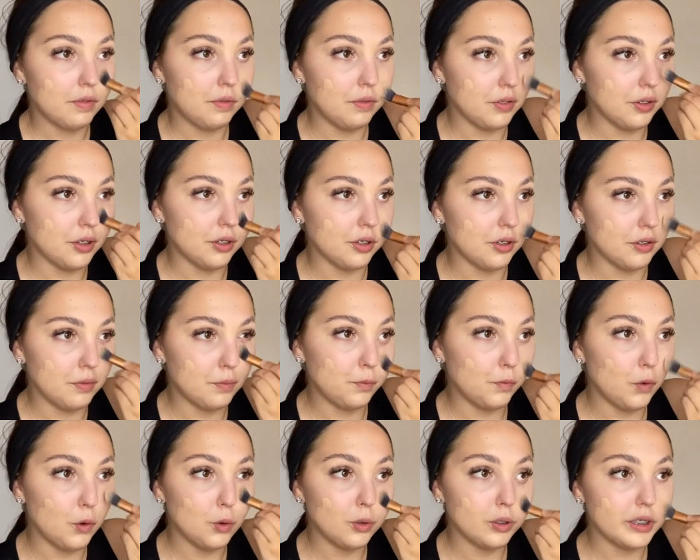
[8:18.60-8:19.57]
for
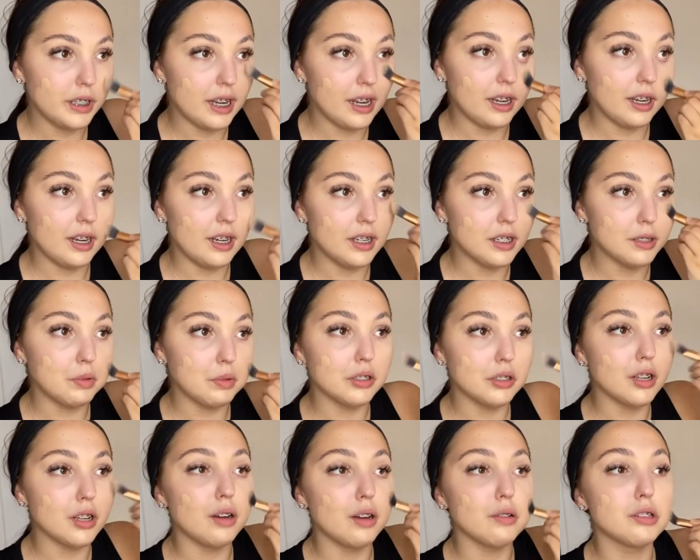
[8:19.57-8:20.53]
4 days
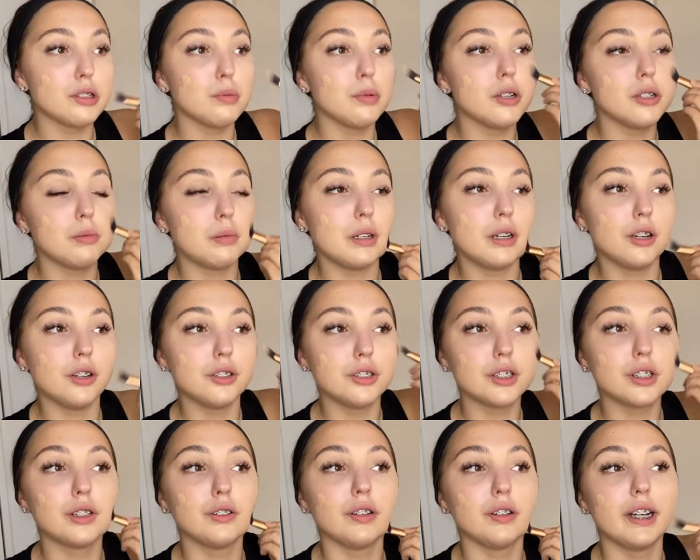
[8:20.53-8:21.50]
because I was supposed to be going
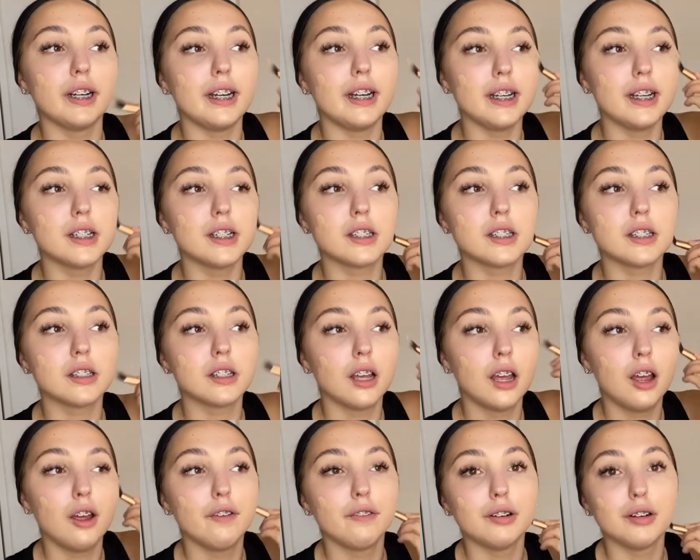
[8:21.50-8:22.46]
to Greece
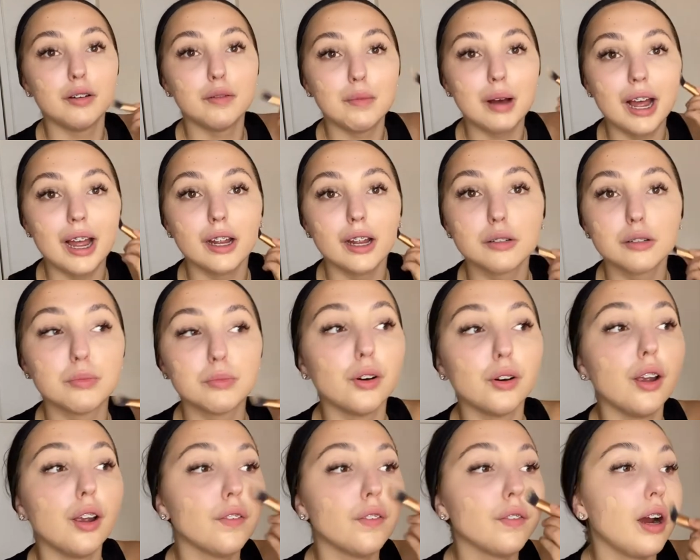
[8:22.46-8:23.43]
with my
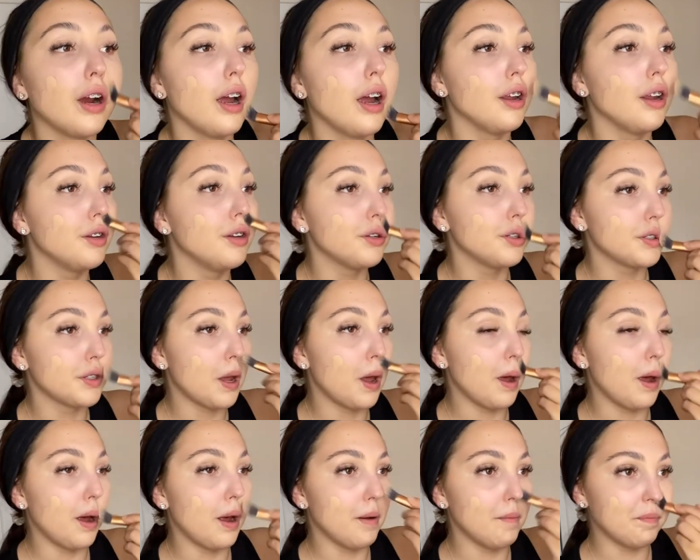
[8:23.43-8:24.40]
ex-boyfriend,
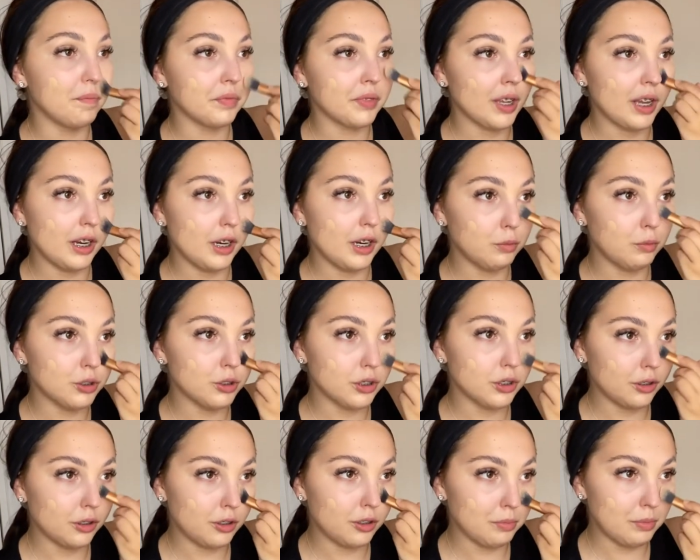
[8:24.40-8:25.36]
and I was
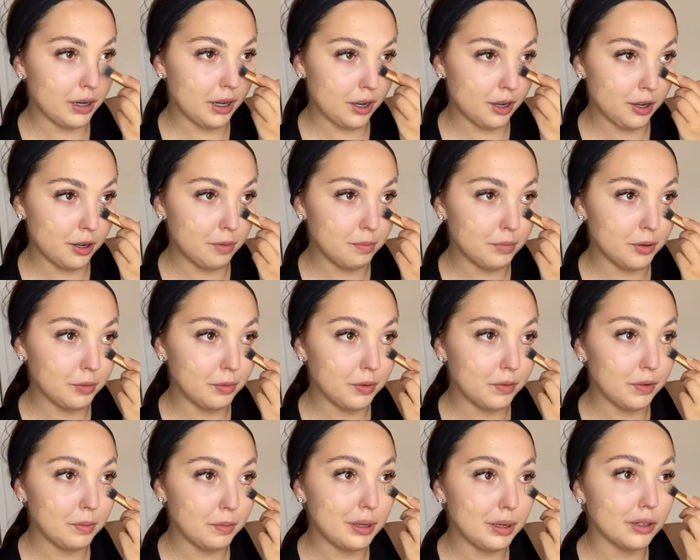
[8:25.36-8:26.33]
going to go on my own, but
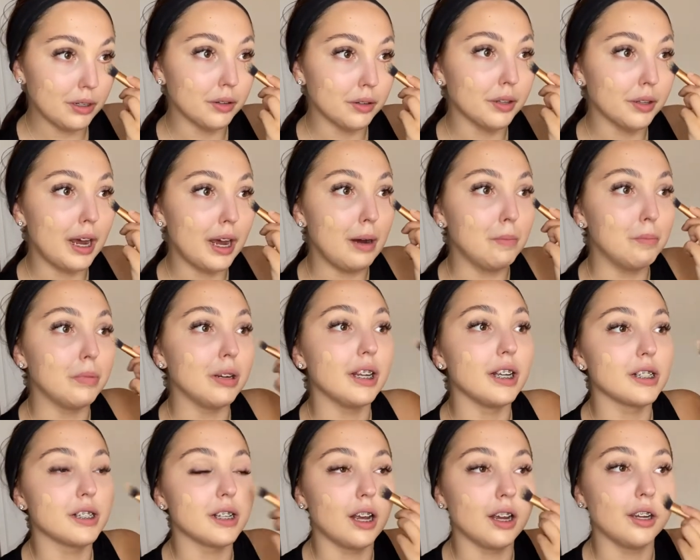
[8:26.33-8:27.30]
with it being on the
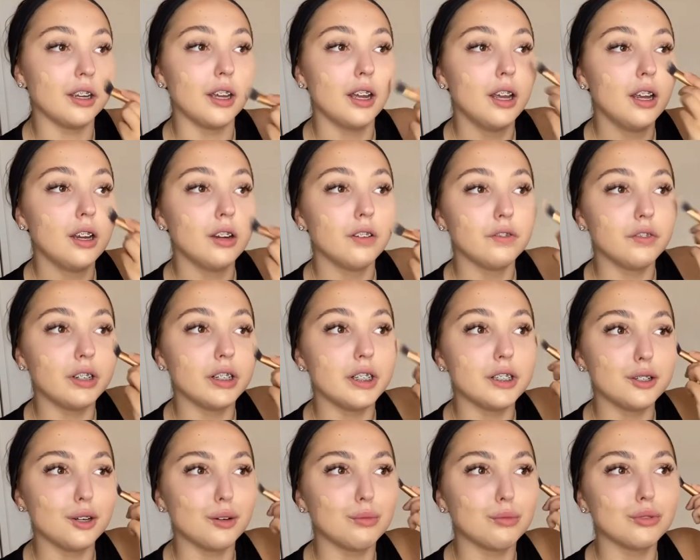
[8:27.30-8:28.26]
Ambulance, I really
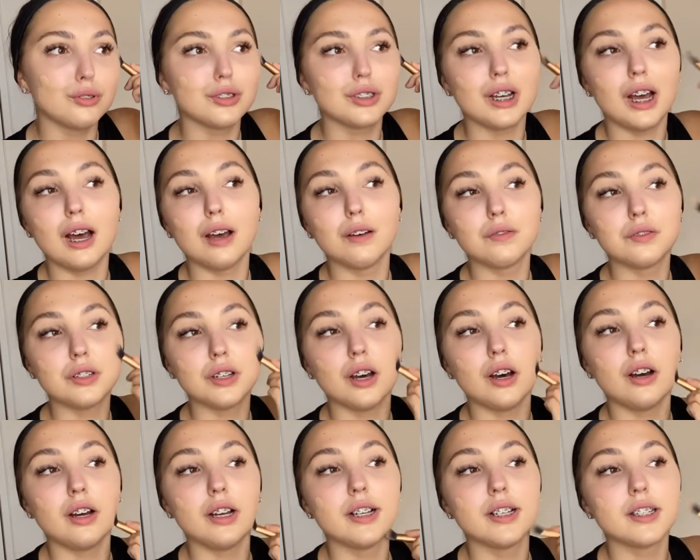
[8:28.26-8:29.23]
don't want to have to
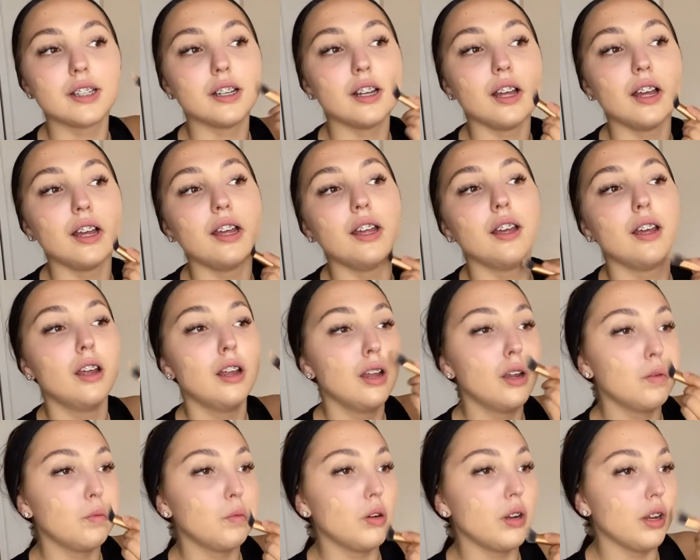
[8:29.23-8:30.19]
isolate
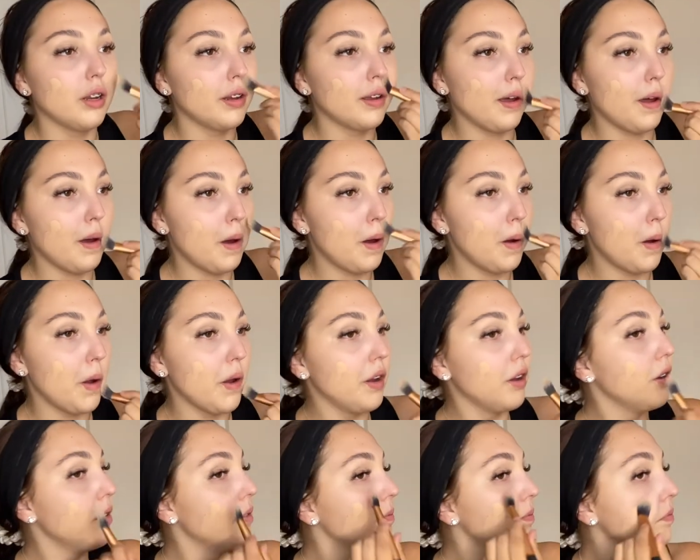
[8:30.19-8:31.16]
when I get
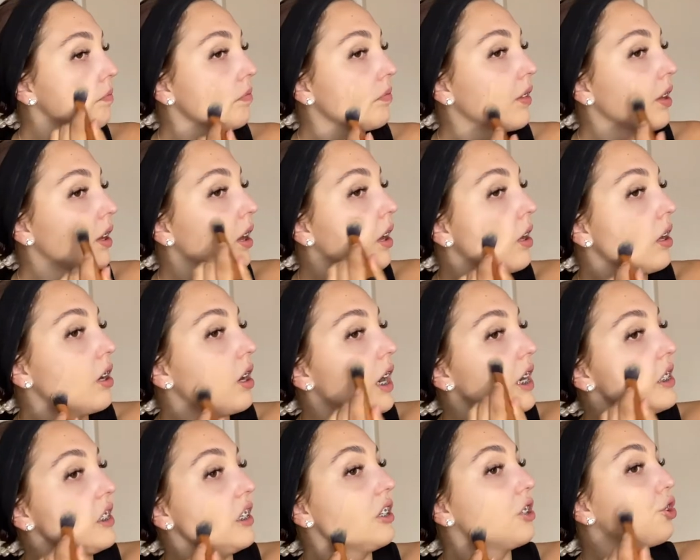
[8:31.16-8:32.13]
home.
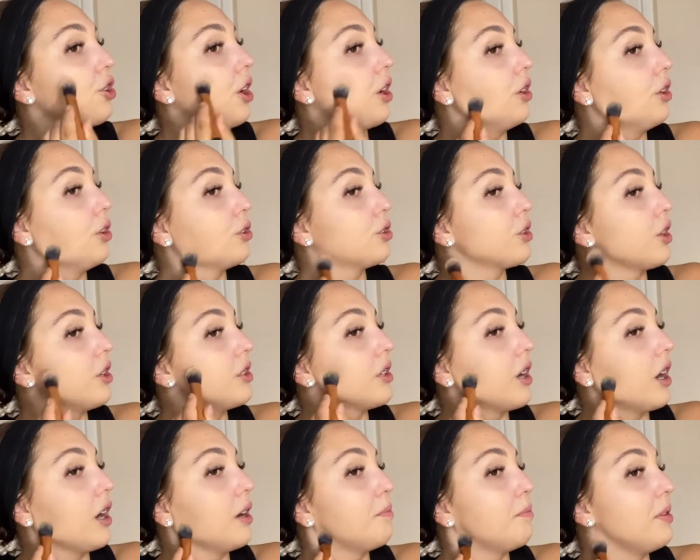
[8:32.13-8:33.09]
I did try and look to go
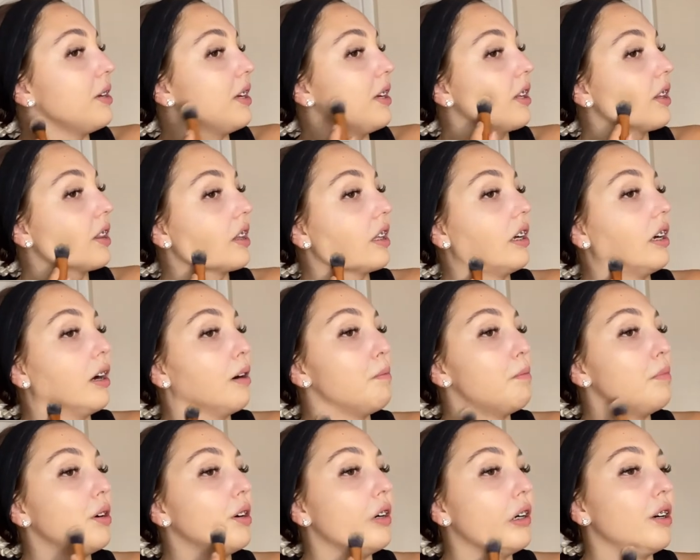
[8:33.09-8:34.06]
to Ibiza,
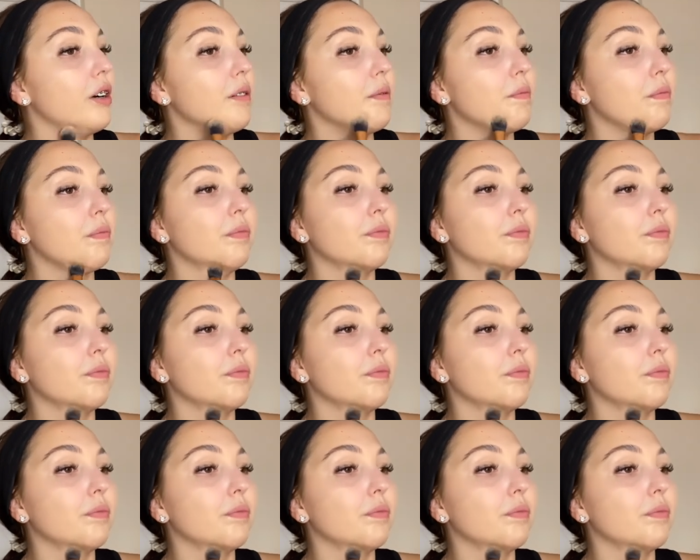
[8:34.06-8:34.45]
but